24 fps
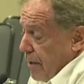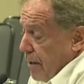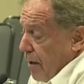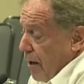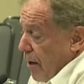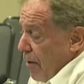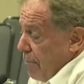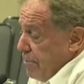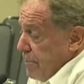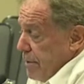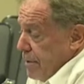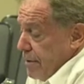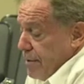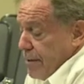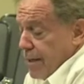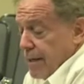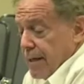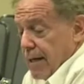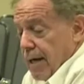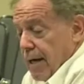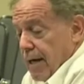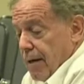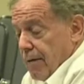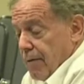opted to
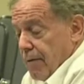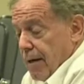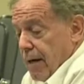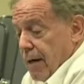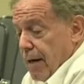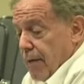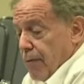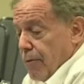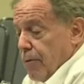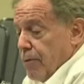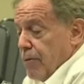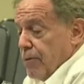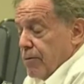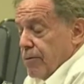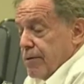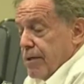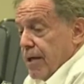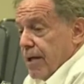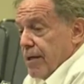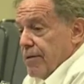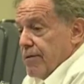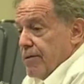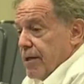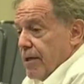go rural
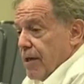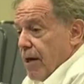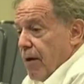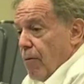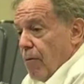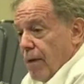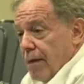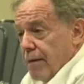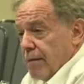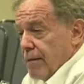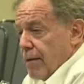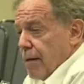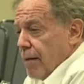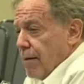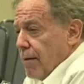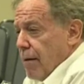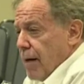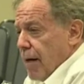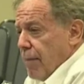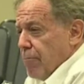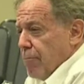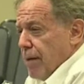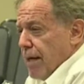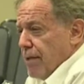teaching, and I went to
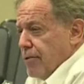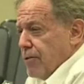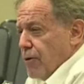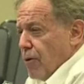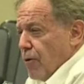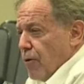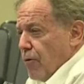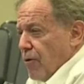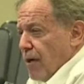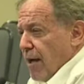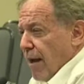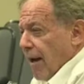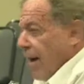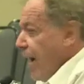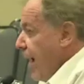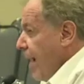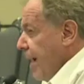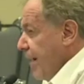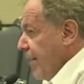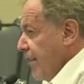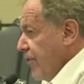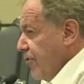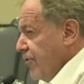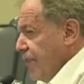a place called
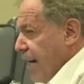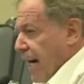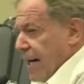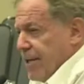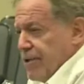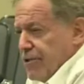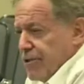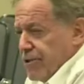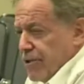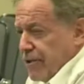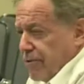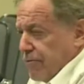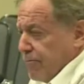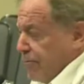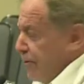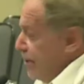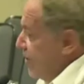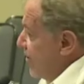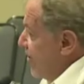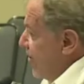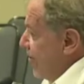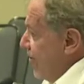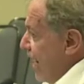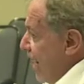Killarney Station,
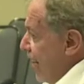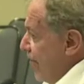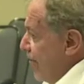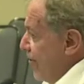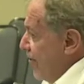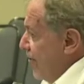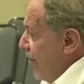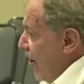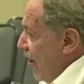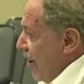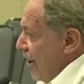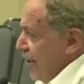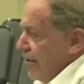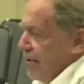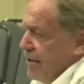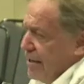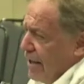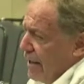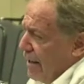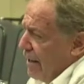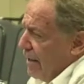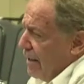which is outside,